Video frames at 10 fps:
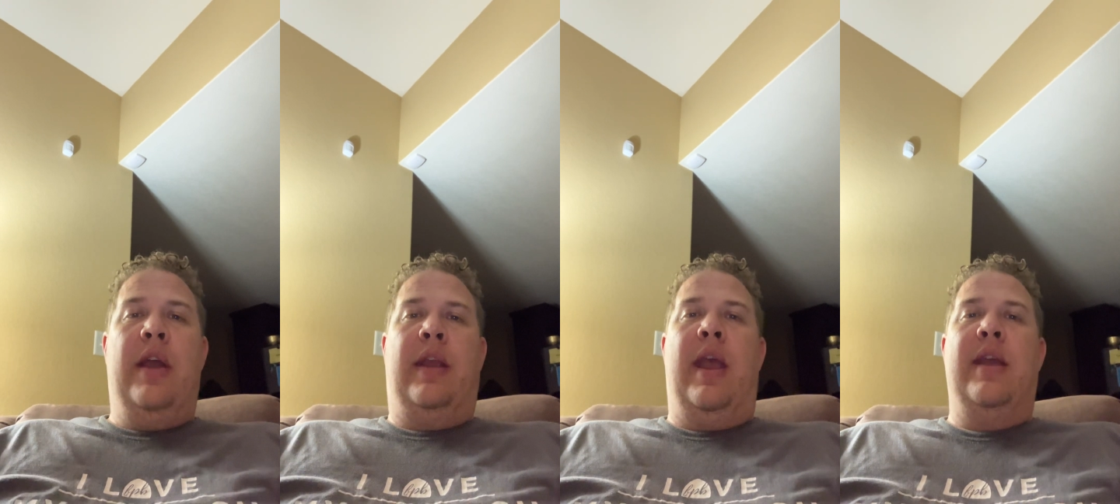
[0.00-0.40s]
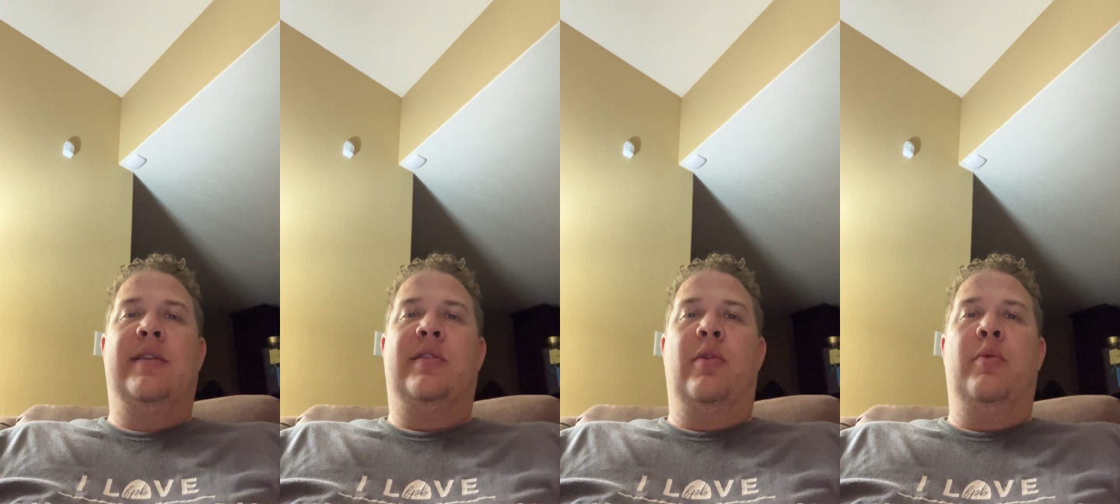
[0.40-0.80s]
Okay,
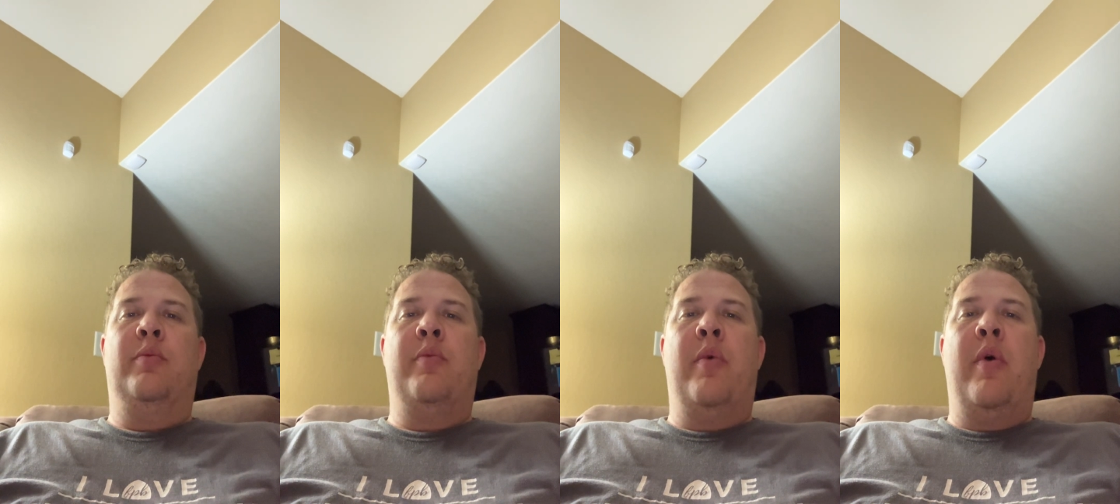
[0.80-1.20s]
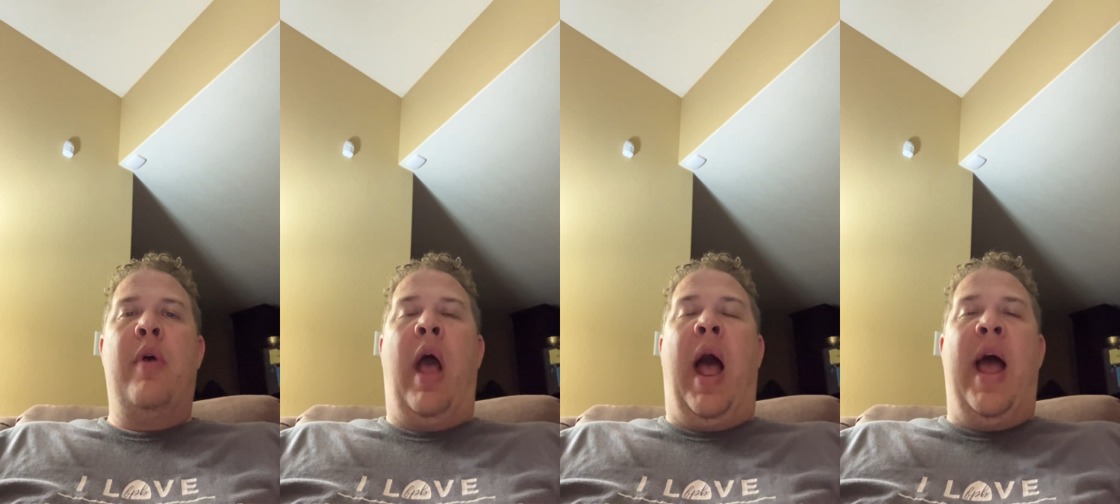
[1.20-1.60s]
so
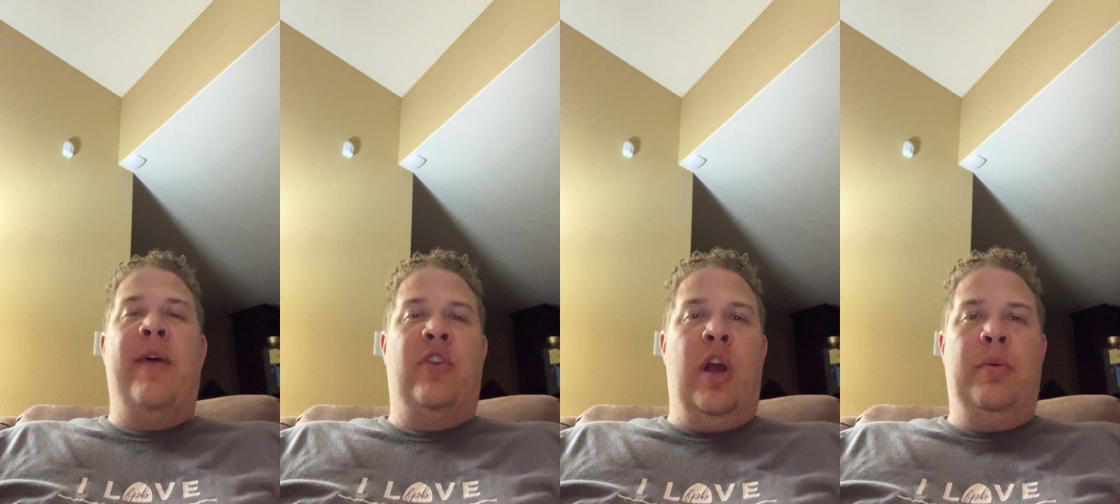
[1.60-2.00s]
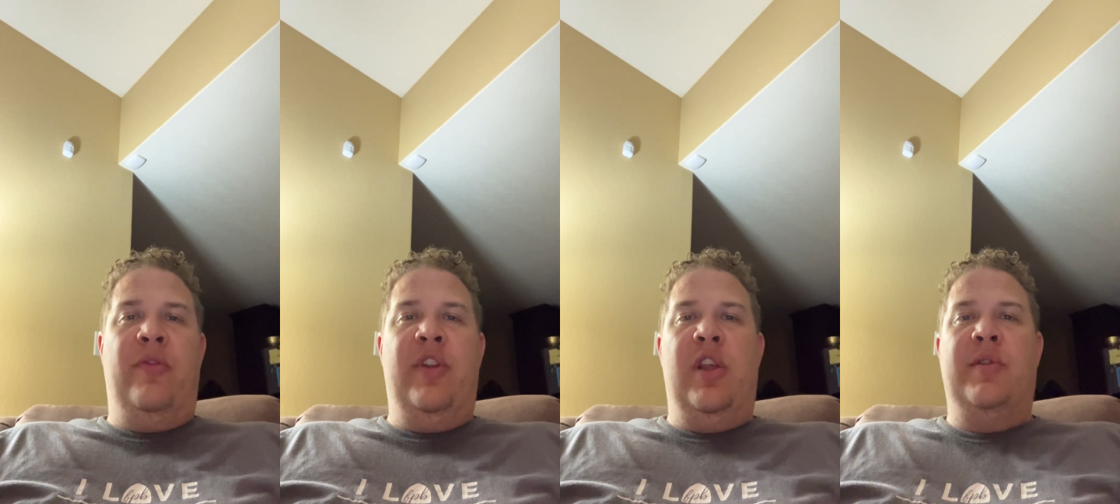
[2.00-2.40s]
I have a couple
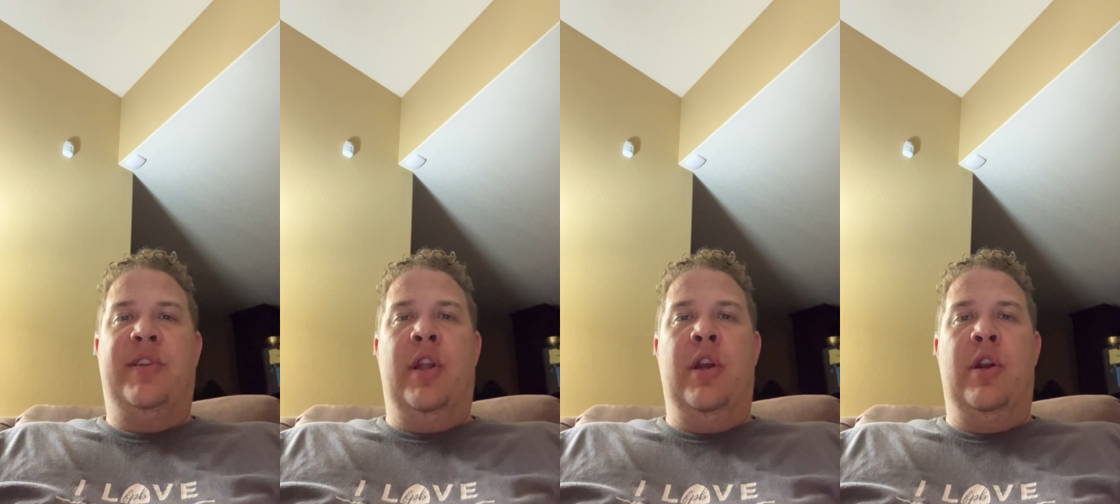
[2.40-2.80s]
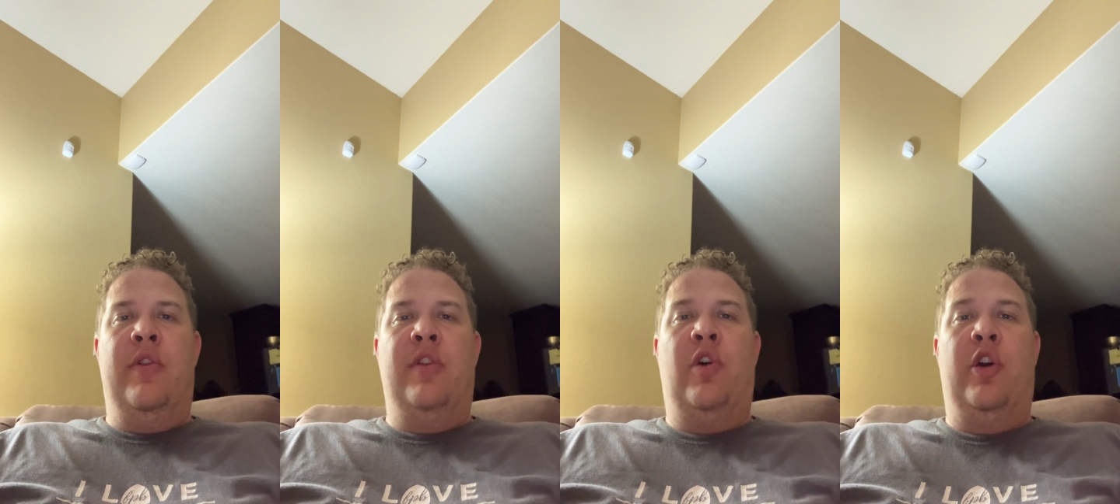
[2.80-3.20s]
of videos here
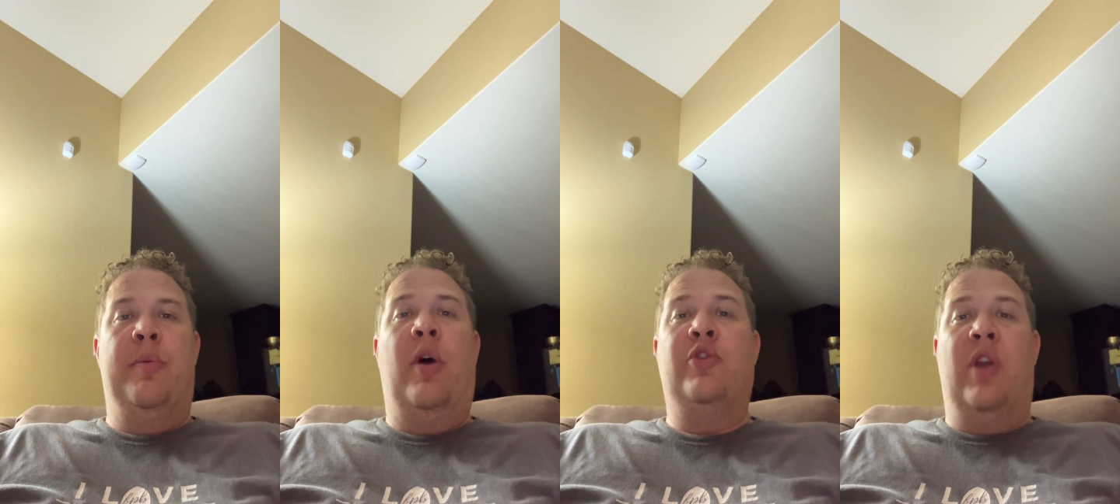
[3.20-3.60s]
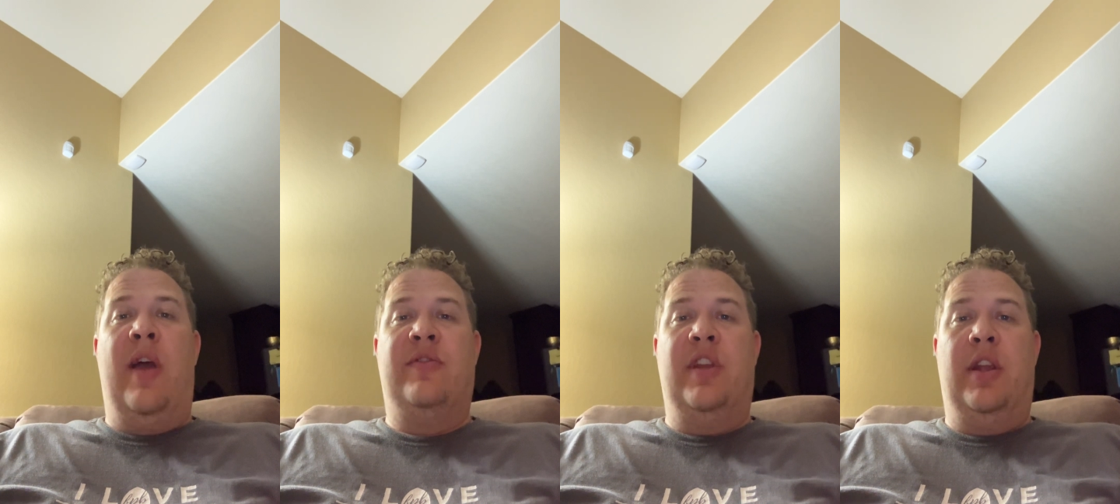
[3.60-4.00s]
that talk about
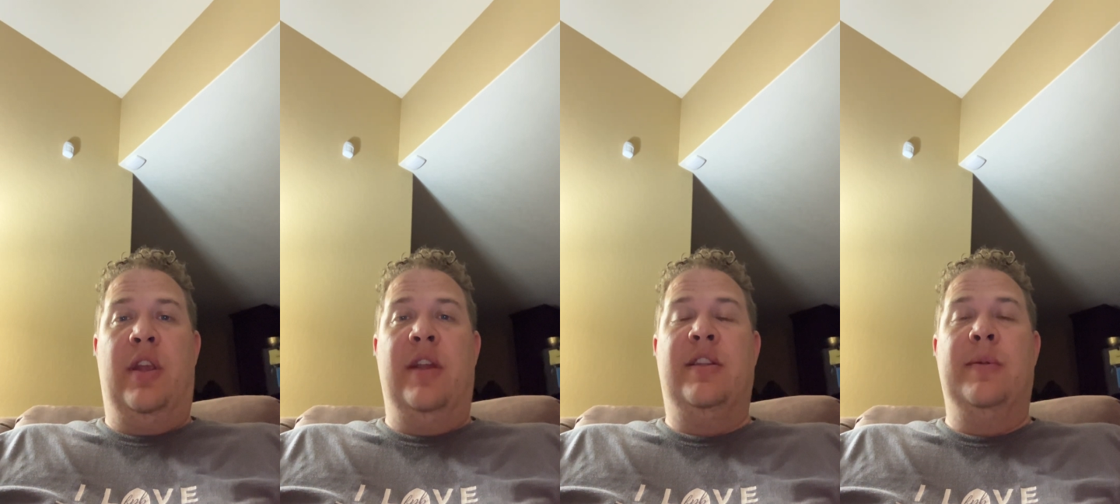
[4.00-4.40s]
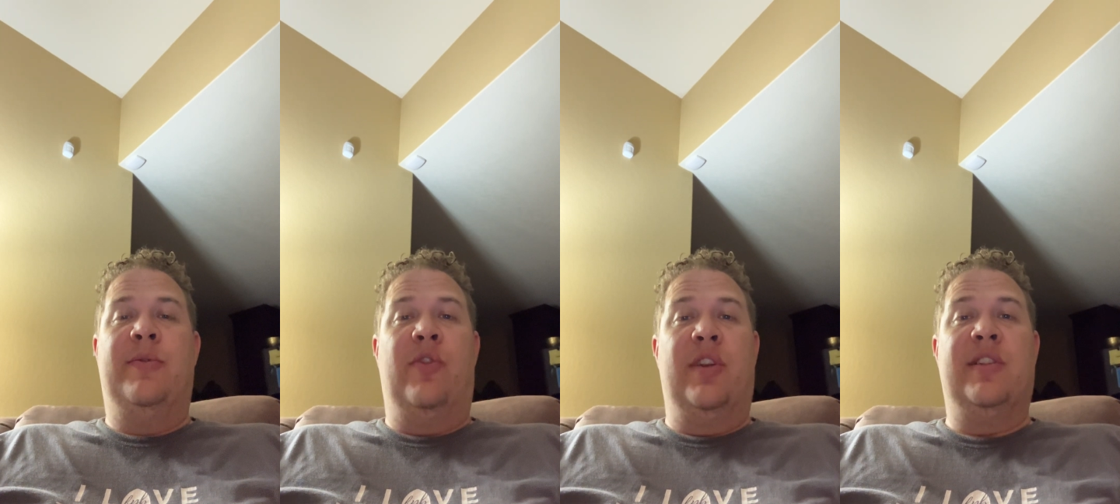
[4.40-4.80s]
drafting and tips
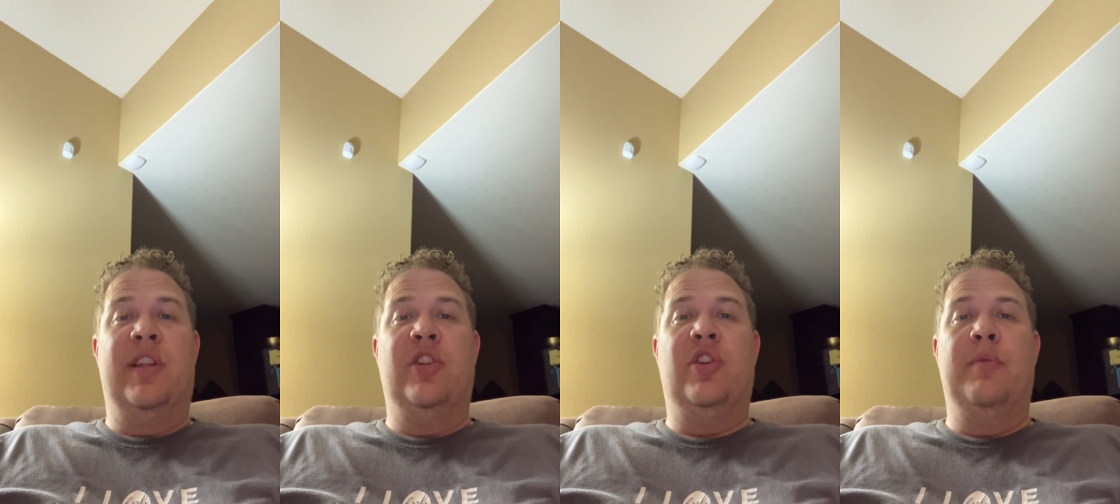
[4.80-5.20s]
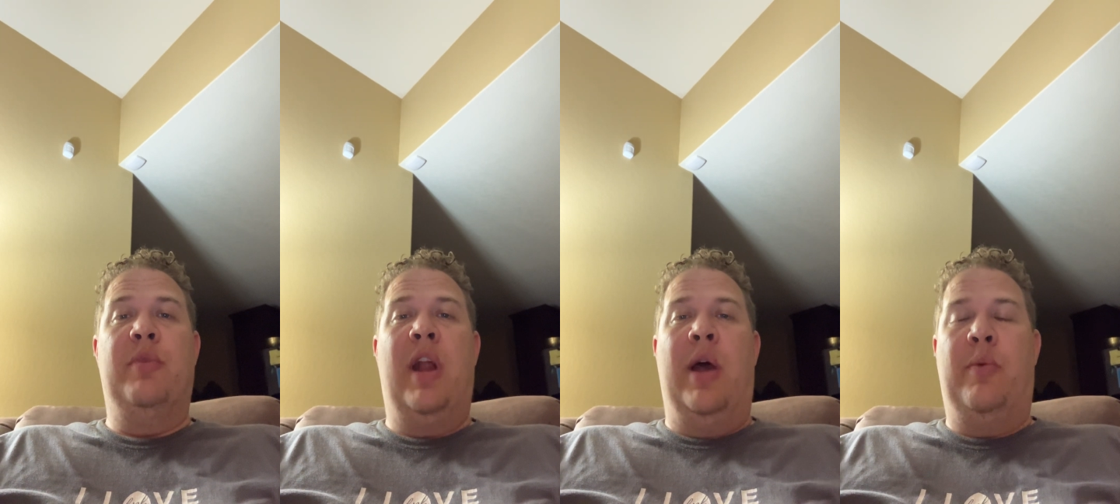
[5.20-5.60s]
for extension,
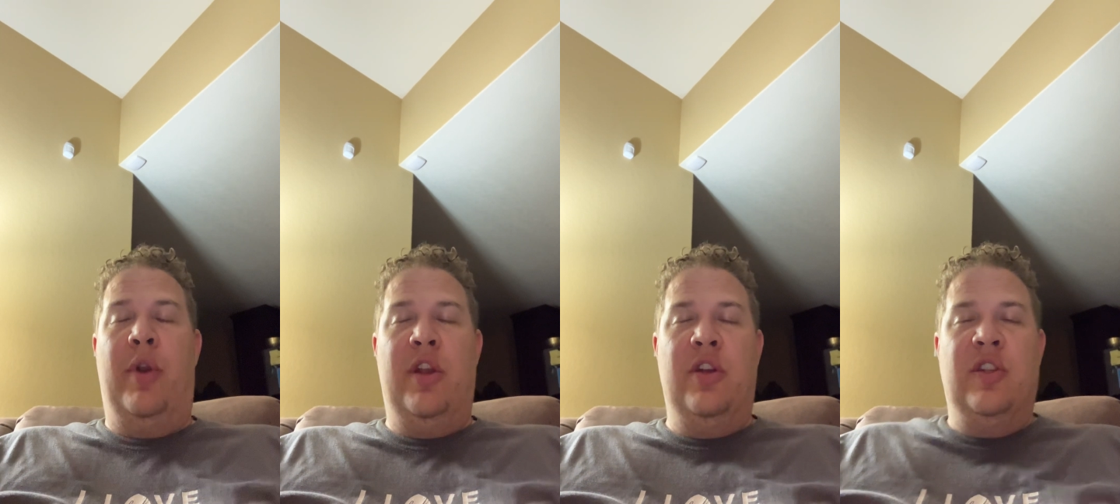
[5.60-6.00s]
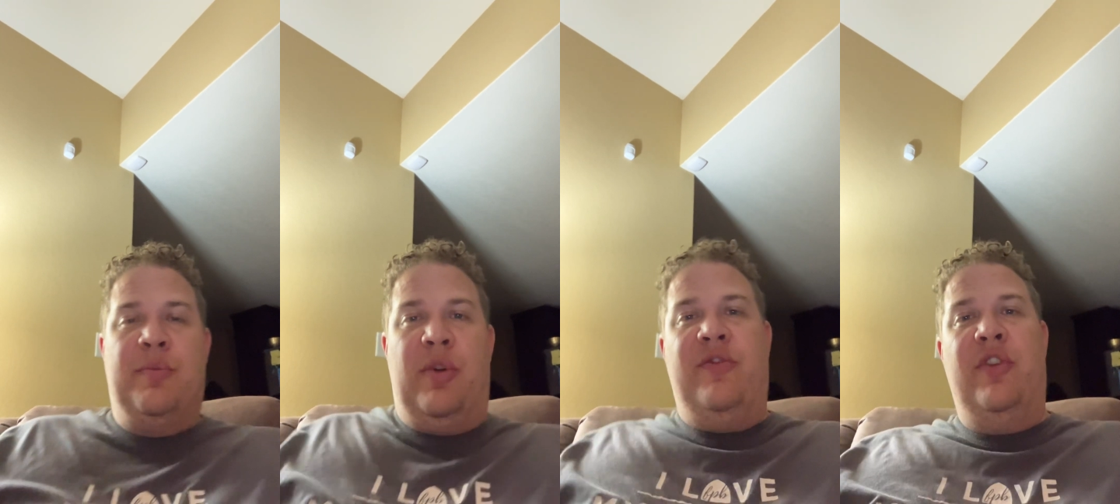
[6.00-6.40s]
but I wanted to
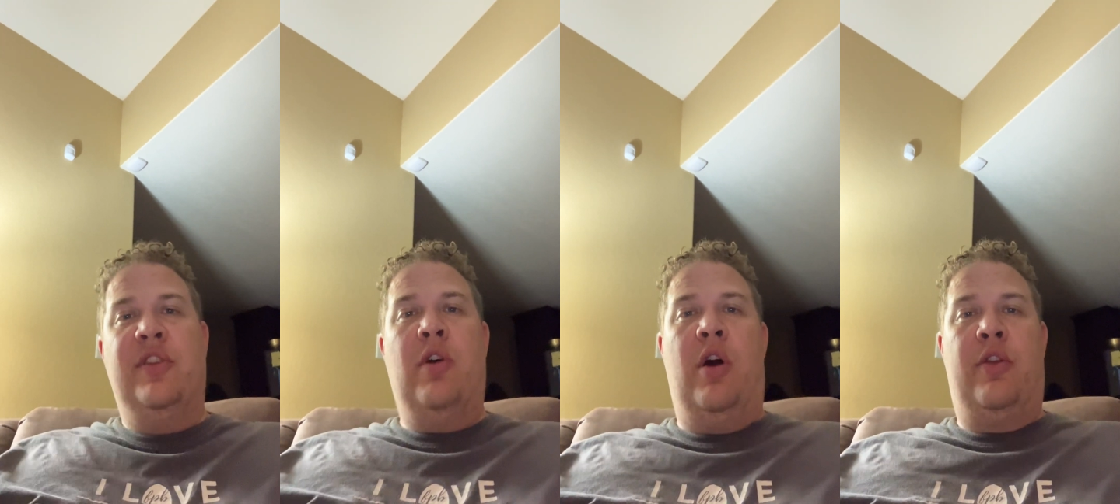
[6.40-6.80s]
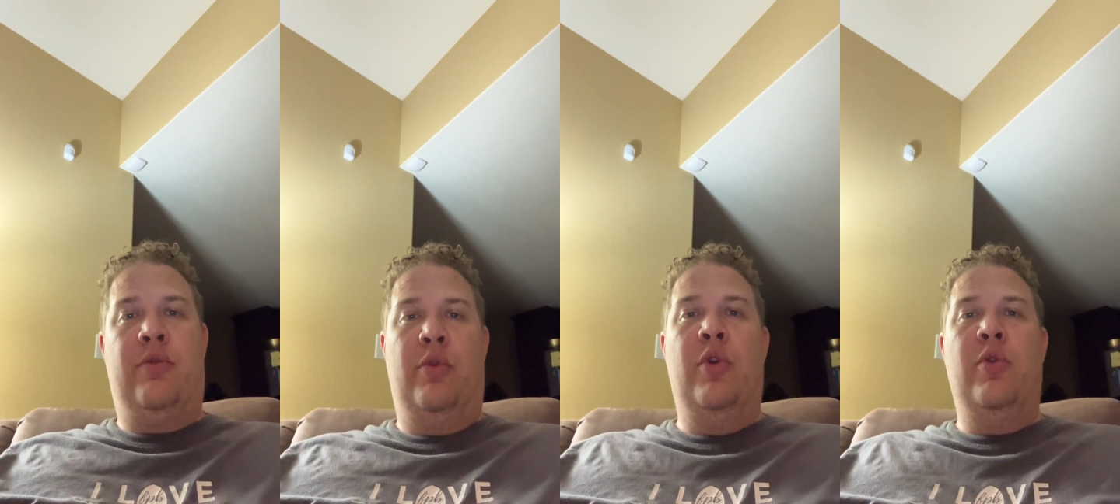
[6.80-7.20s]
just briefly talk
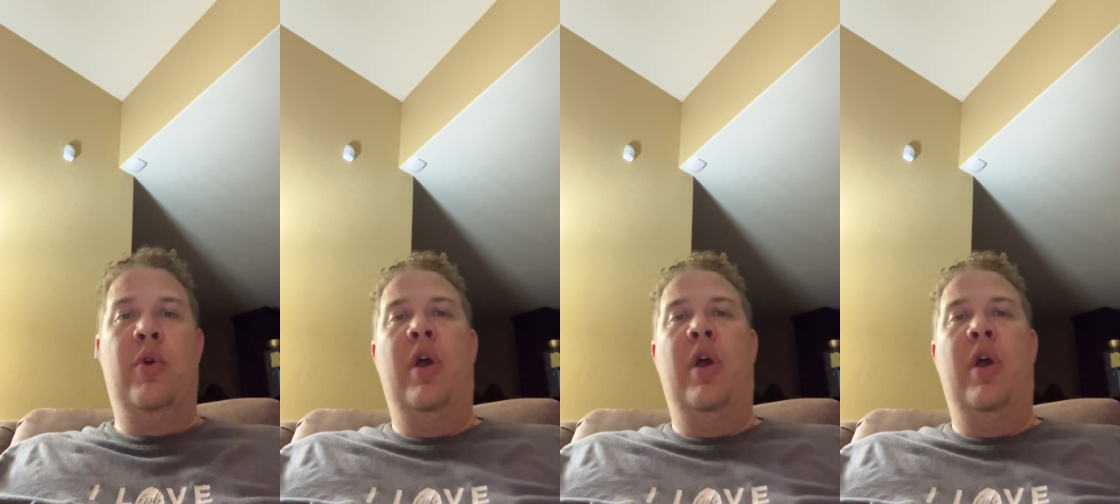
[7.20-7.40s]
through,